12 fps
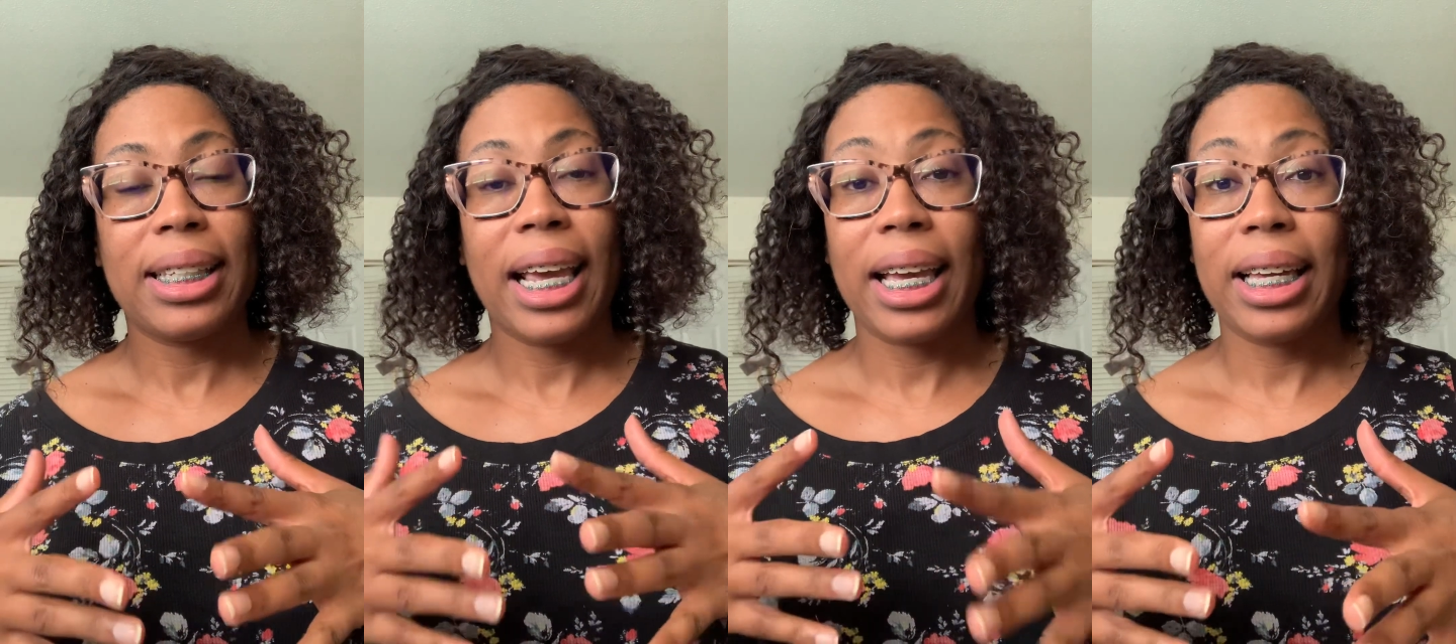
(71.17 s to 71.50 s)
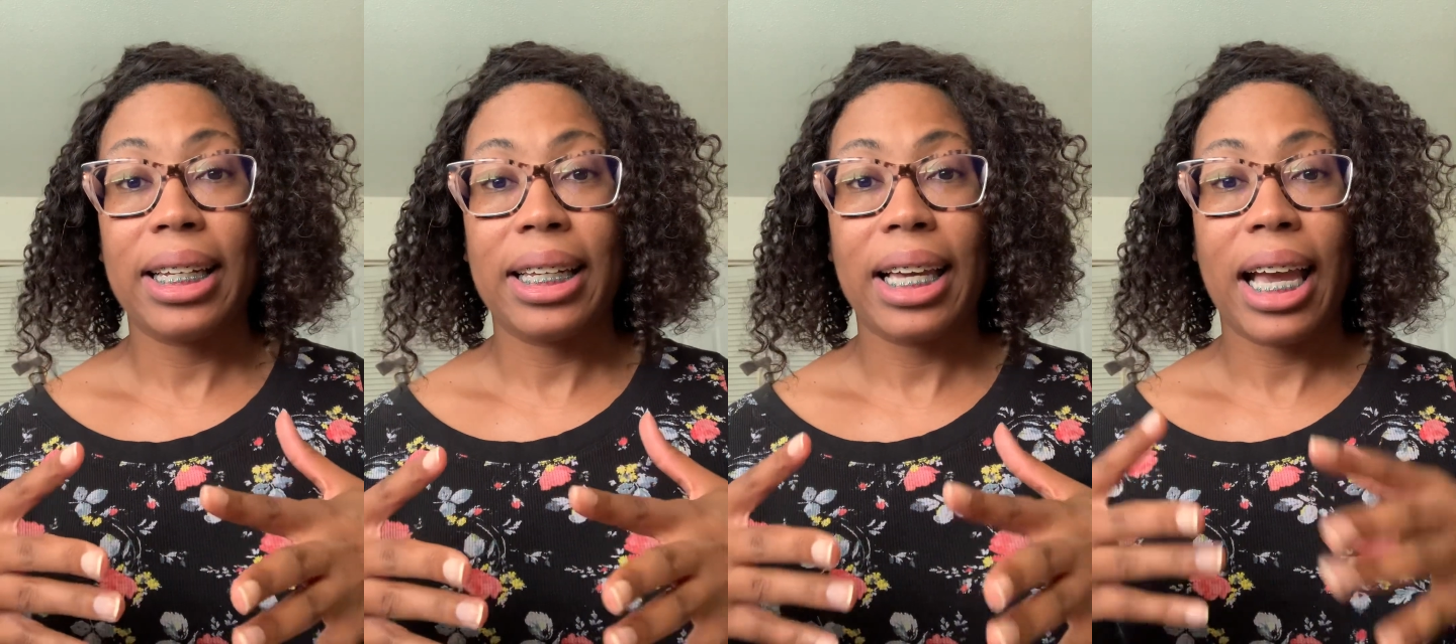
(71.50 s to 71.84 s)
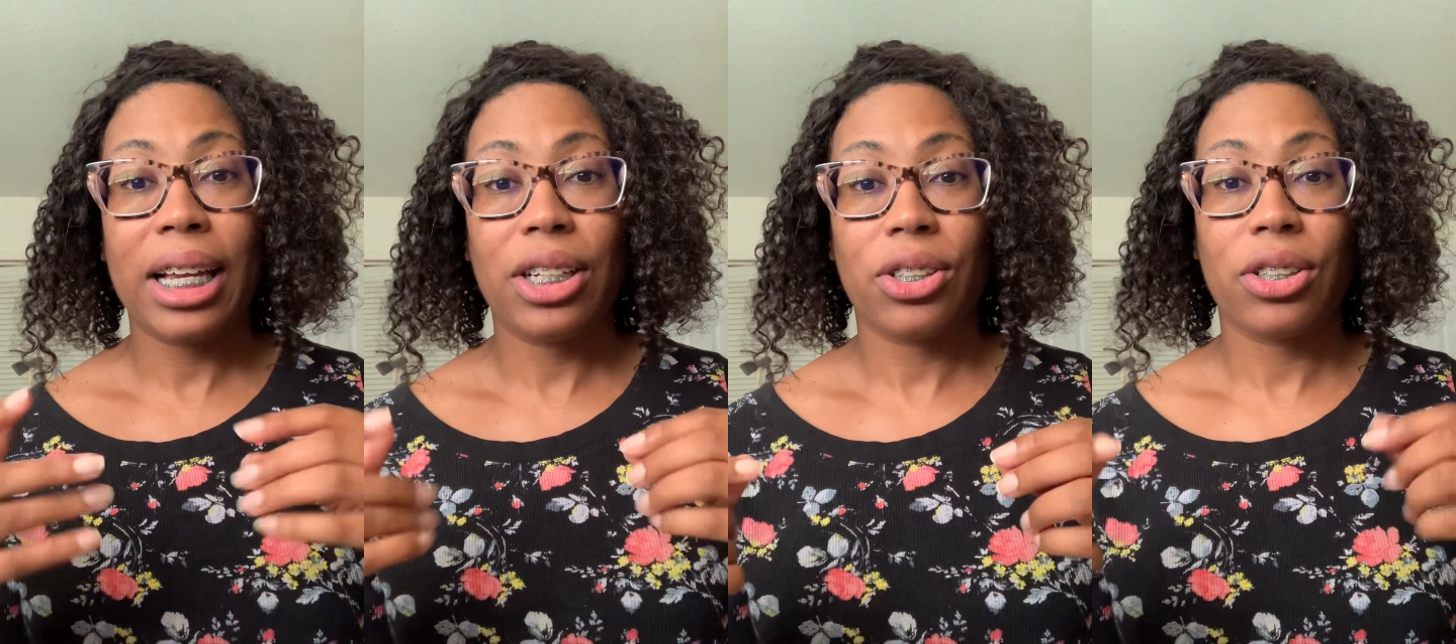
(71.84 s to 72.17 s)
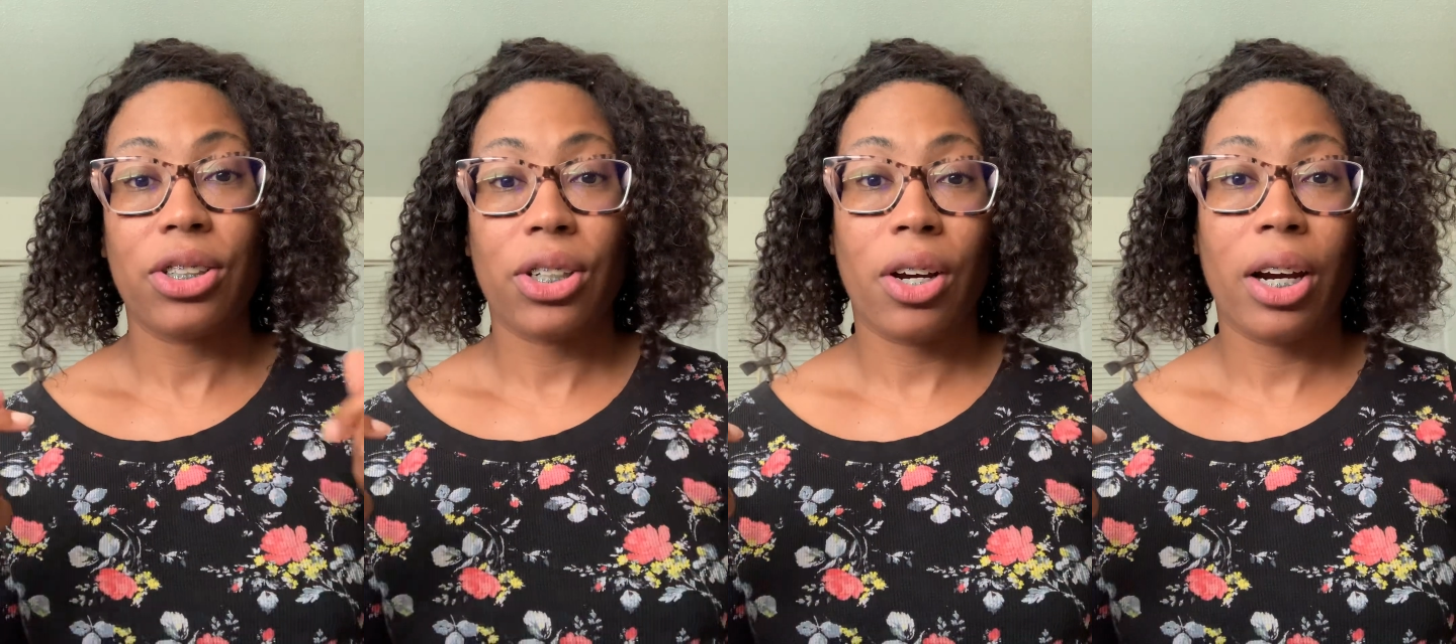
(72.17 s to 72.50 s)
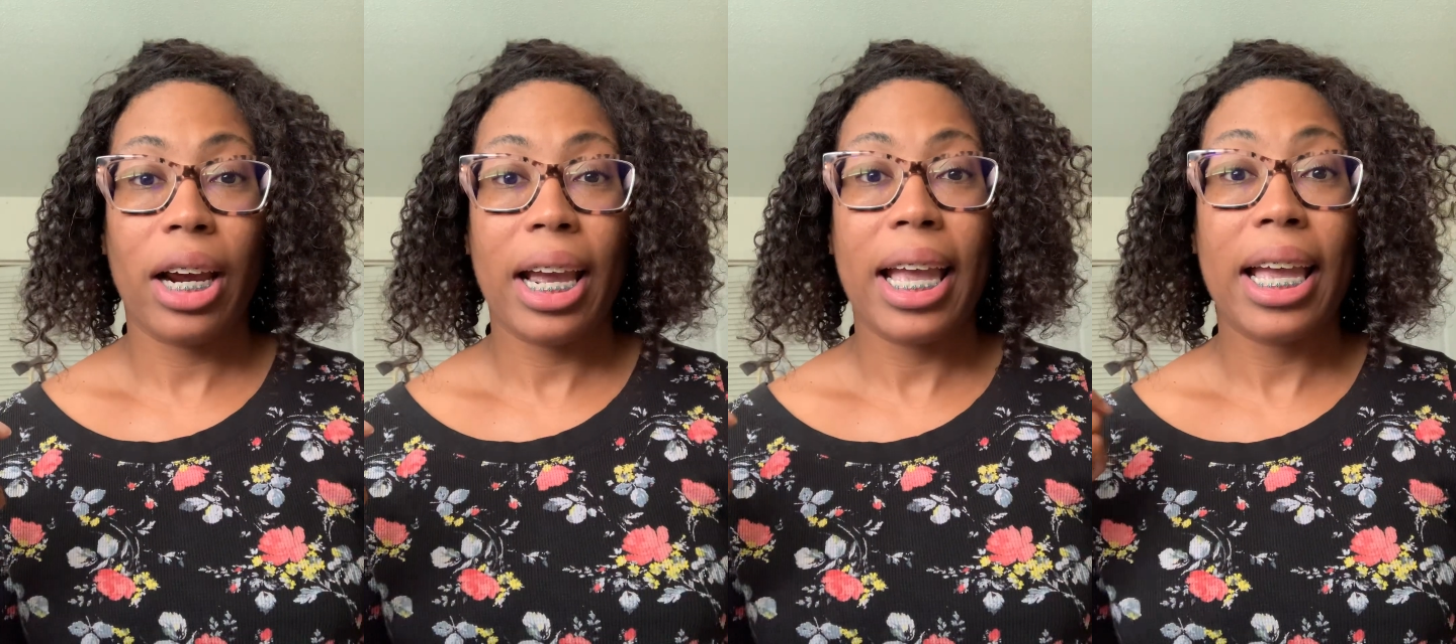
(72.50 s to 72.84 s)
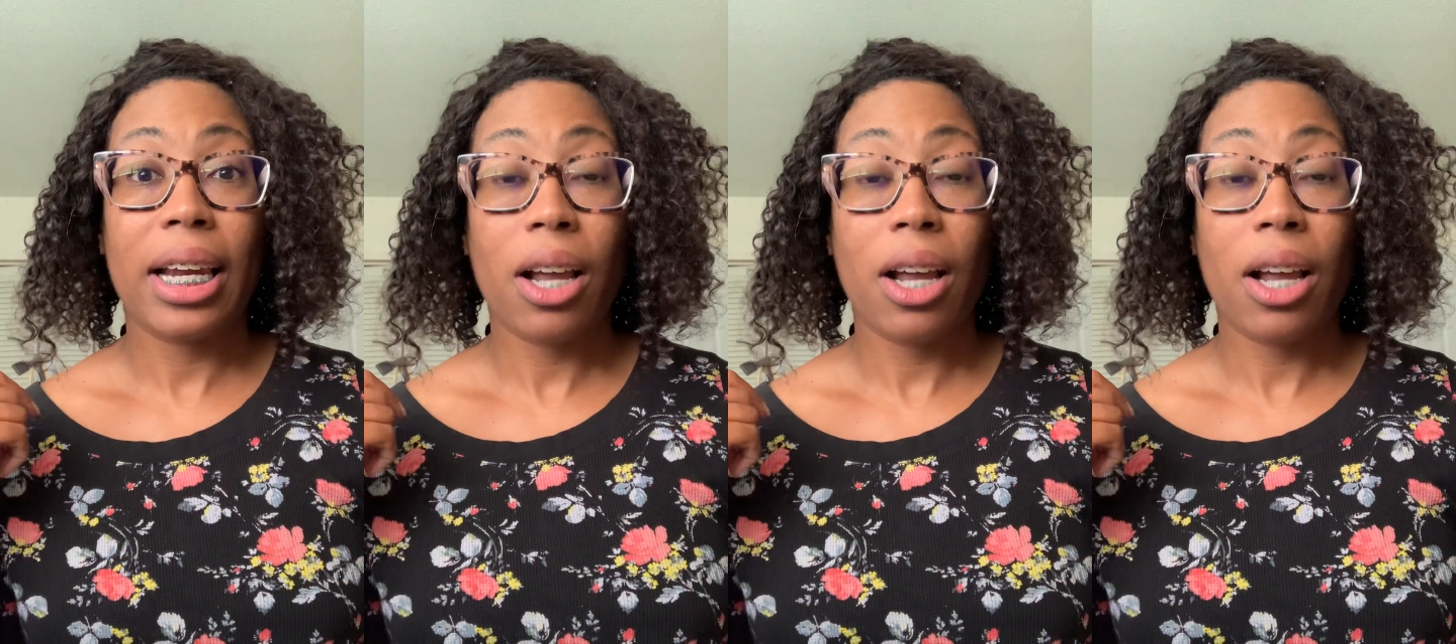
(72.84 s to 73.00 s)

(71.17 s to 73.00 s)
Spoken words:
take a look at your chart in